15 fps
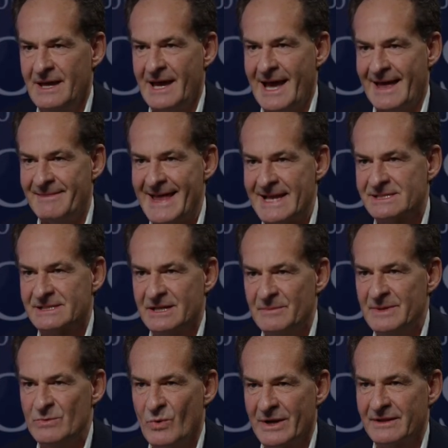And that's going to
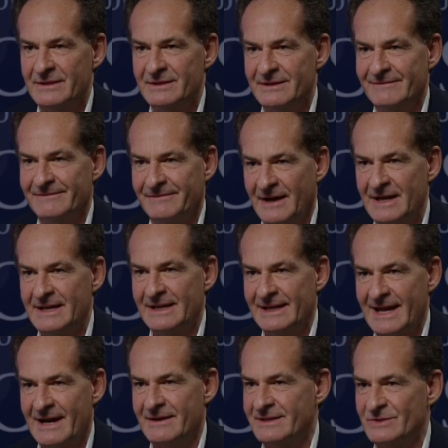be one of the defining
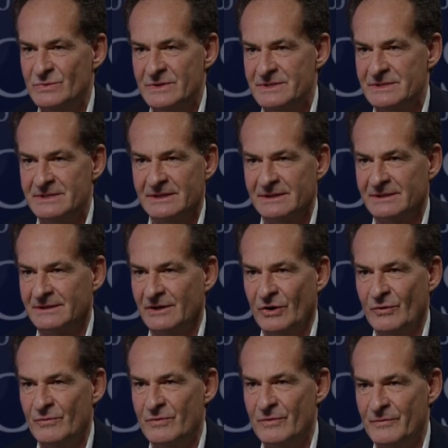characteristics
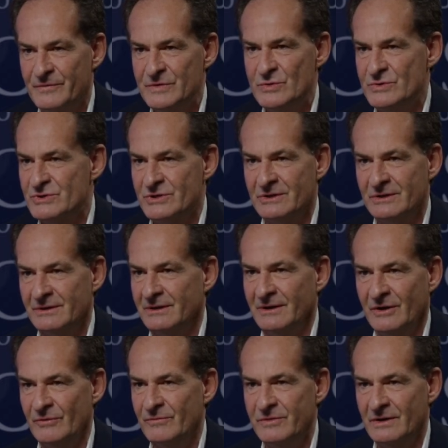of the future
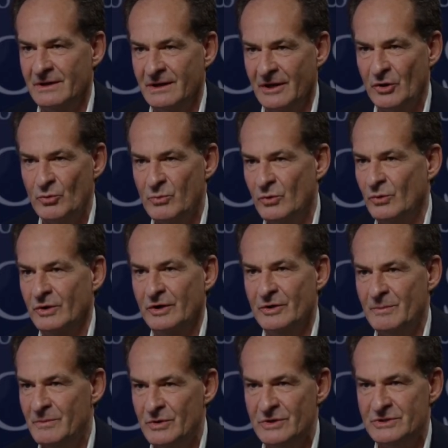of the global
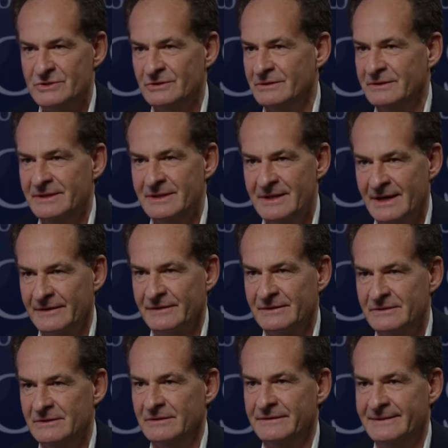commercial,
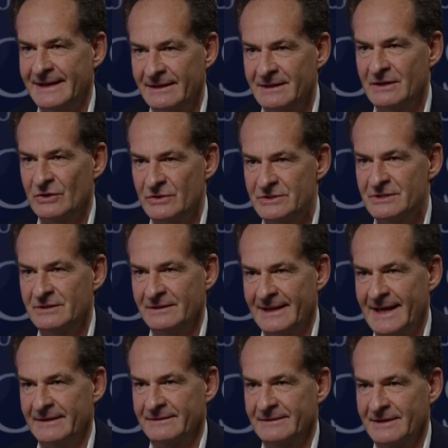industrial, technological
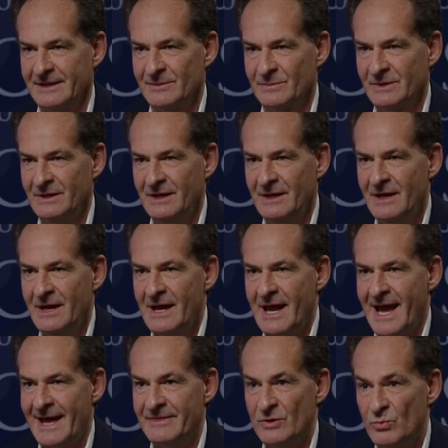landscape.
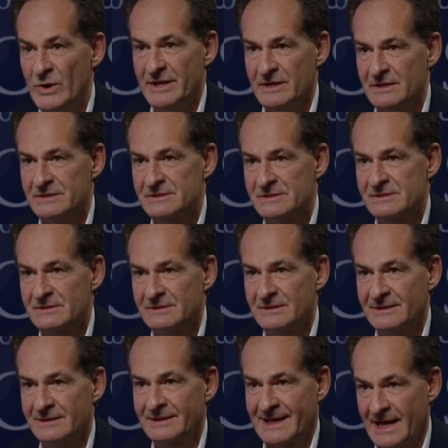And the winners,
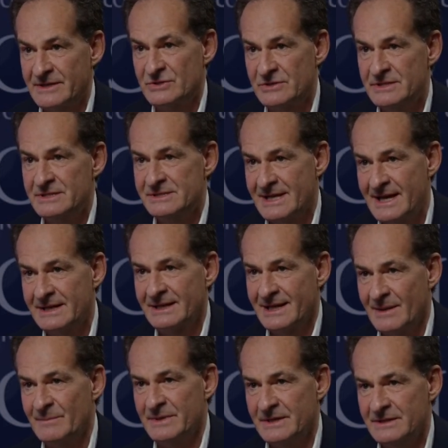countries and
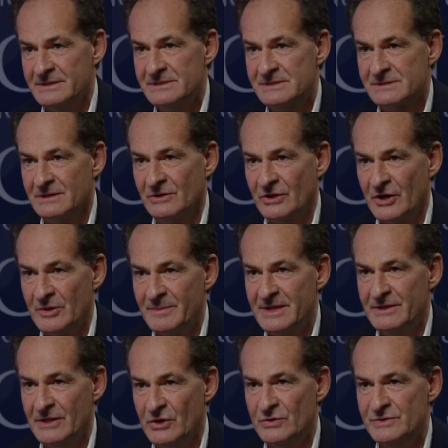companies, are going to be
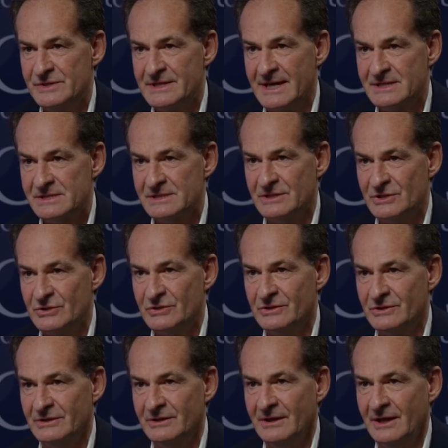those that
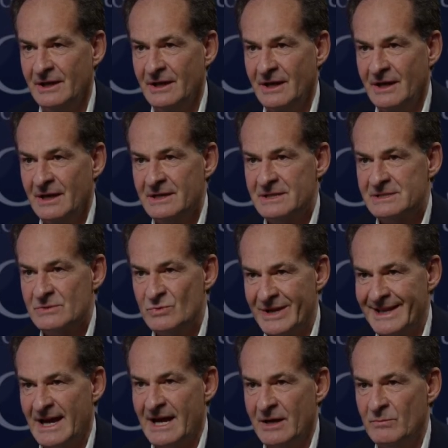secure
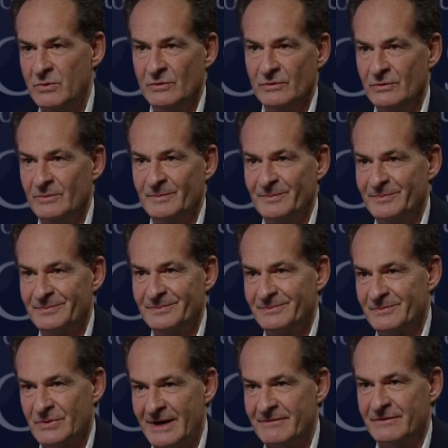reliable
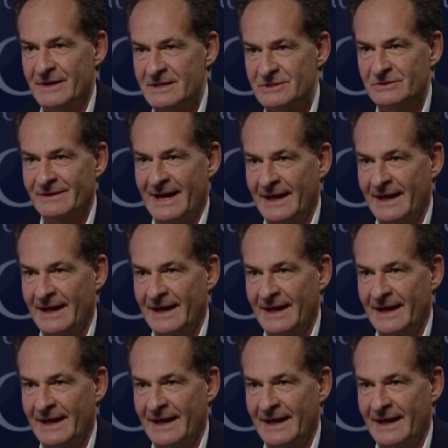preferential